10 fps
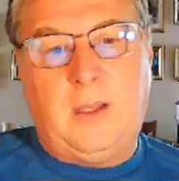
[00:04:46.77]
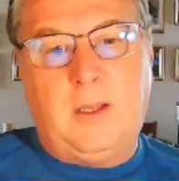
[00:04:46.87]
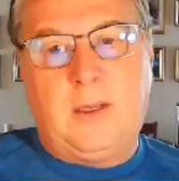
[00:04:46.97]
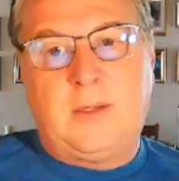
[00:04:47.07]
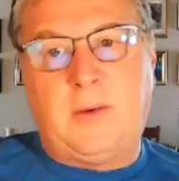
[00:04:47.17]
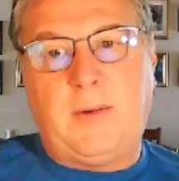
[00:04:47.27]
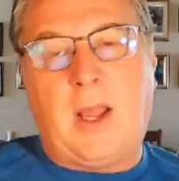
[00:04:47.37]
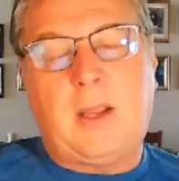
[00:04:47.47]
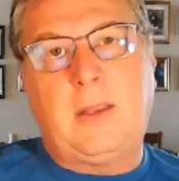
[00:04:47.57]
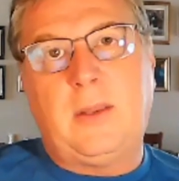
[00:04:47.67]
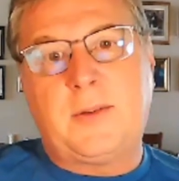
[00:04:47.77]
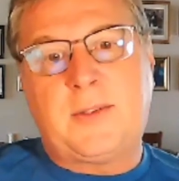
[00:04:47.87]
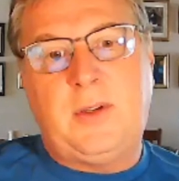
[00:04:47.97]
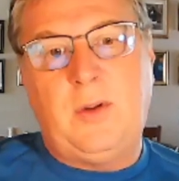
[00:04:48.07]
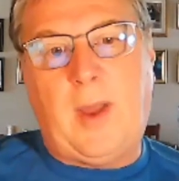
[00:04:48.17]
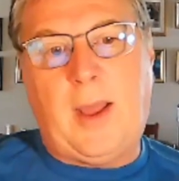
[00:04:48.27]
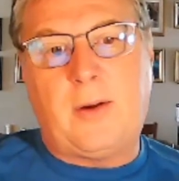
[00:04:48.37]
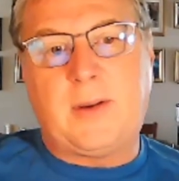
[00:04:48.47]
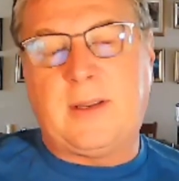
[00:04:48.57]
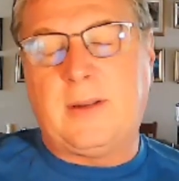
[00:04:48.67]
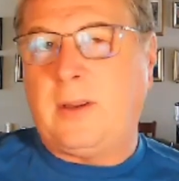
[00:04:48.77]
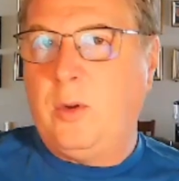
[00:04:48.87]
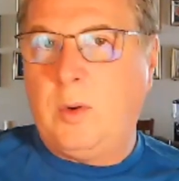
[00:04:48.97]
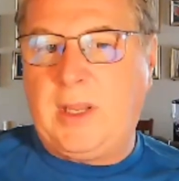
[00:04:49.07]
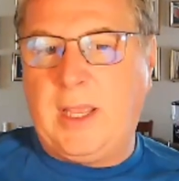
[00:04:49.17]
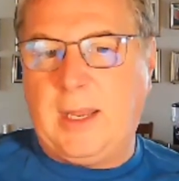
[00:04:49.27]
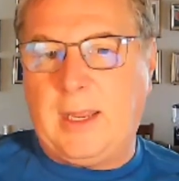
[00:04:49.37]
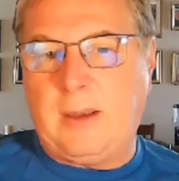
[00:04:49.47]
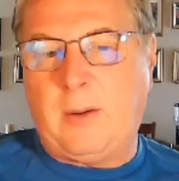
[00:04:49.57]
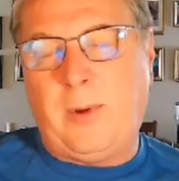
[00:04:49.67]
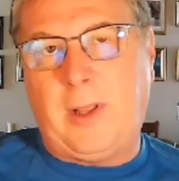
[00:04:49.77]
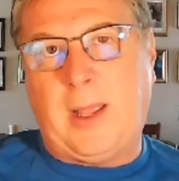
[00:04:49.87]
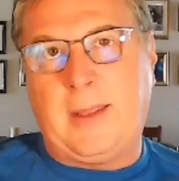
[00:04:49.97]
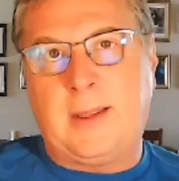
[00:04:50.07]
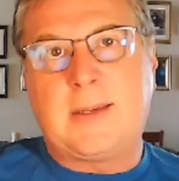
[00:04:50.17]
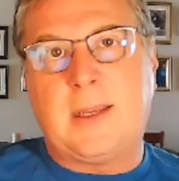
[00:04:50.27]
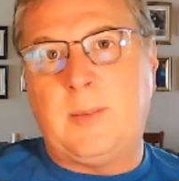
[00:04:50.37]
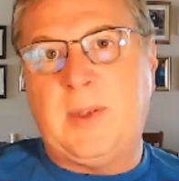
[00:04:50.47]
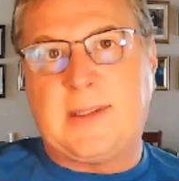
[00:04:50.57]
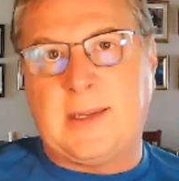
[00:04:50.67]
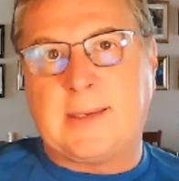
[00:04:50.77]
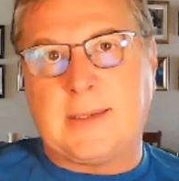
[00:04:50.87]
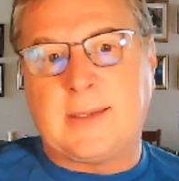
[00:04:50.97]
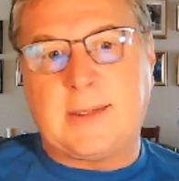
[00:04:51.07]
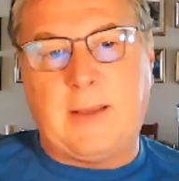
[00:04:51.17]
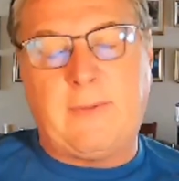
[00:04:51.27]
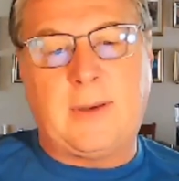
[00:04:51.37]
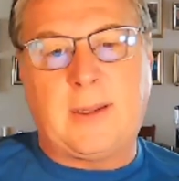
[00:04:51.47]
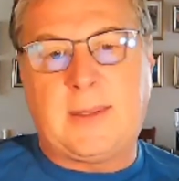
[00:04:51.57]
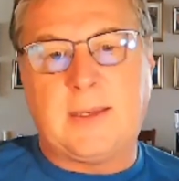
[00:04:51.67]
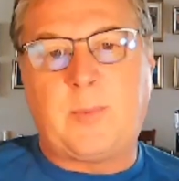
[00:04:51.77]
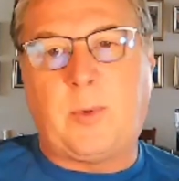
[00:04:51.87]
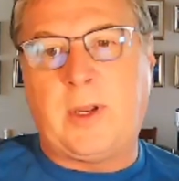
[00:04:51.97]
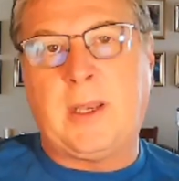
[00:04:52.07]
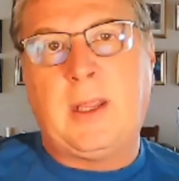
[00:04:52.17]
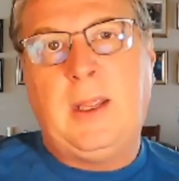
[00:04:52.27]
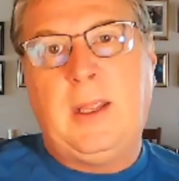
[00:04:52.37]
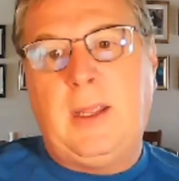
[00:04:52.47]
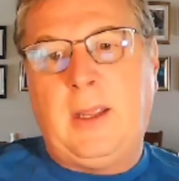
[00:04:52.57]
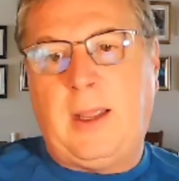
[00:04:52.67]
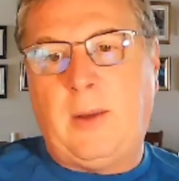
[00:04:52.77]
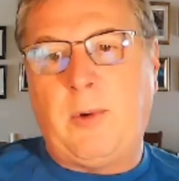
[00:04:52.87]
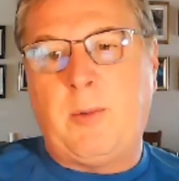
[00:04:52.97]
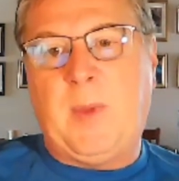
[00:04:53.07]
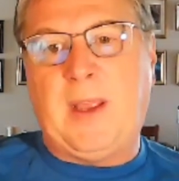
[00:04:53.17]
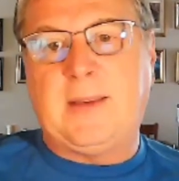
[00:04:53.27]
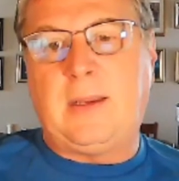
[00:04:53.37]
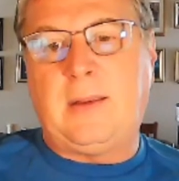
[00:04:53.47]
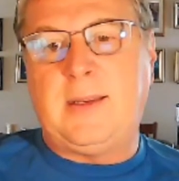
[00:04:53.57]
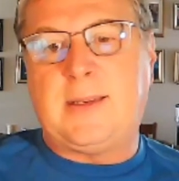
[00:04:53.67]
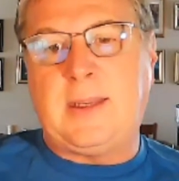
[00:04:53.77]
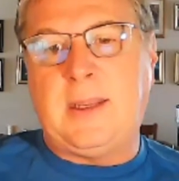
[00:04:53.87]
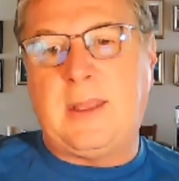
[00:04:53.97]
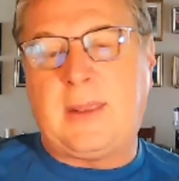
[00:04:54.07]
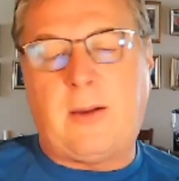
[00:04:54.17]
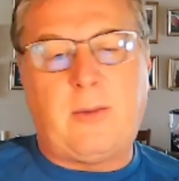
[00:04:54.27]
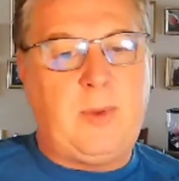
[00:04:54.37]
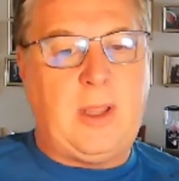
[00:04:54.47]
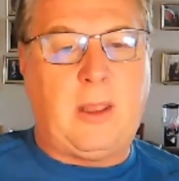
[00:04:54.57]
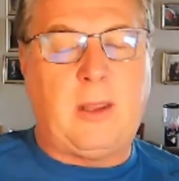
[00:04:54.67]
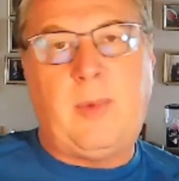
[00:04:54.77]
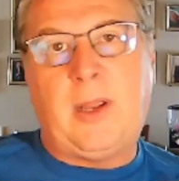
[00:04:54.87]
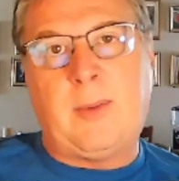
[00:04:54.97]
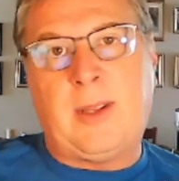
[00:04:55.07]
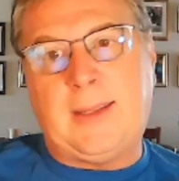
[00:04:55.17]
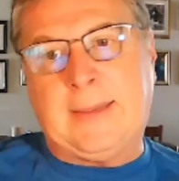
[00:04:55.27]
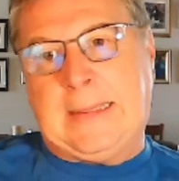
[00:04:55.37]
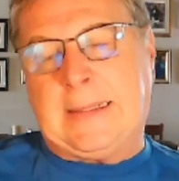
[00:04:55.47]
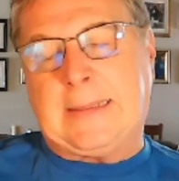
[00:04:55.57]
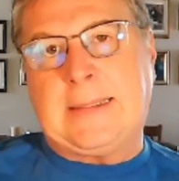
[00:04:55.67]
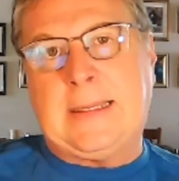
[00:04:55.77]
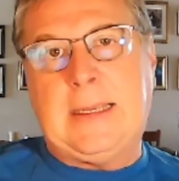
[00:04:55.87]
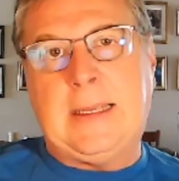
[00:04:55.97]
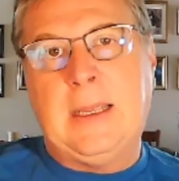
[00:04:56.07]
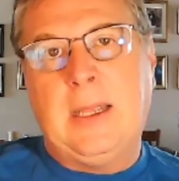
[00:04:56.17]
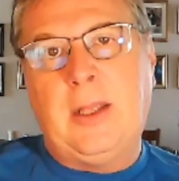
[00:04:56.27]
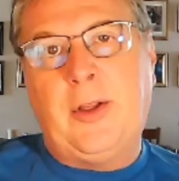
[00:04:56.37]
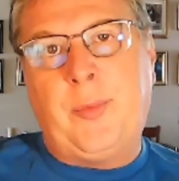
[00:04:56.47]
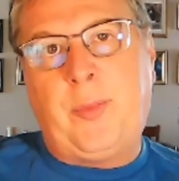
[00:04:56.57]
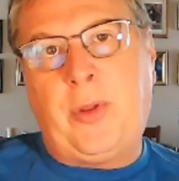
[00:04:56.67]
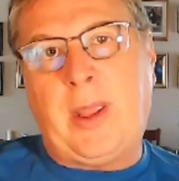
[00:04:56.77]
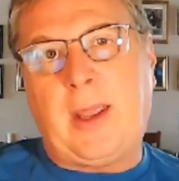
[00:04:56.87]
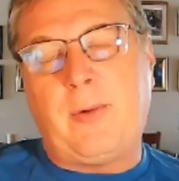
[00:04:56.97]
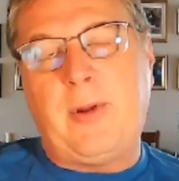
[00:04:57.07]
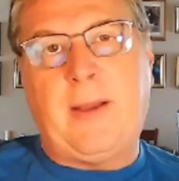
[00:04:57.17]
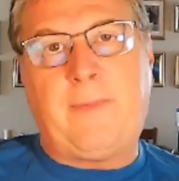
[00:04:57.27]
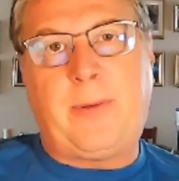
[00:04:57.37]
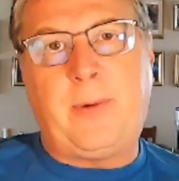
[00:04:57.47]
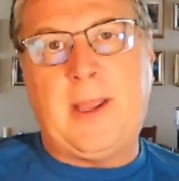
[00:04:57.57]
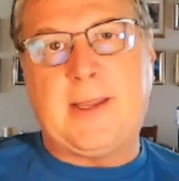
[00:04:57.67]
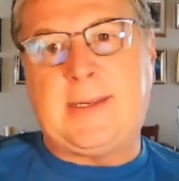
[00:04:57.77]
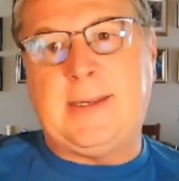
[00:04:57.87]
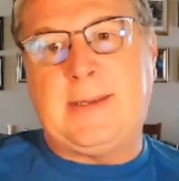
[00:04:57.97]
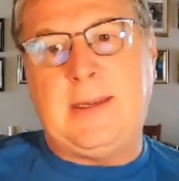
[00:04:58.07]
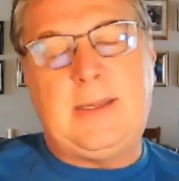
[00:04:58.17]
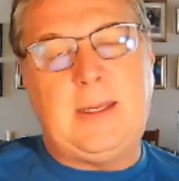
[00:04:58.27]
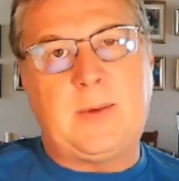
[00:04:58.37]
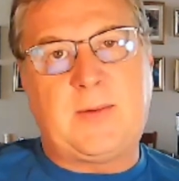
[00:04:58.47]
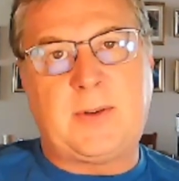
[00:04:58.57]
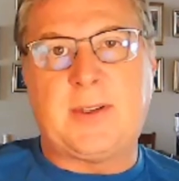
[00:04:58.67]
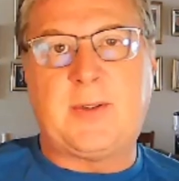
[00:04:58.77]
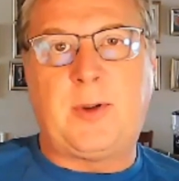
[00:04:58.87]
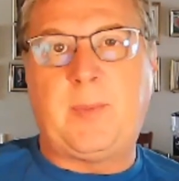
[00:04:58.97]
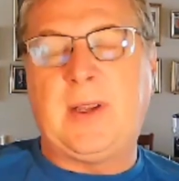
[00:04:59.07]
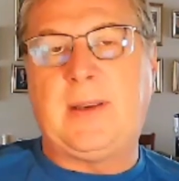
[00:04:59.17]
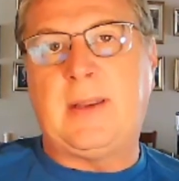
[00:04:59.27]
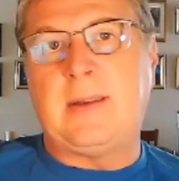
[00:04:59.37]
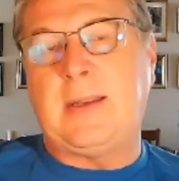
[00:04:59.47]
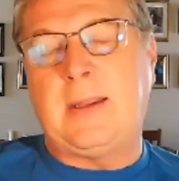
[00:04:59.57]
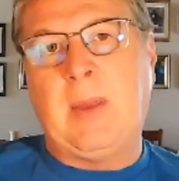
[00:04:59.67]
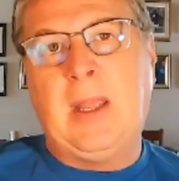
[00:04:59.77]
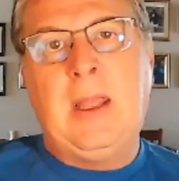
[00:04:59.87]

So knocking those two out, who would get in? Well, I think it's going to be six and seven at this point. And we would basically see that that would be Alabama and Tennessee playing. We'd have three SEC teams versus one Big Ten team.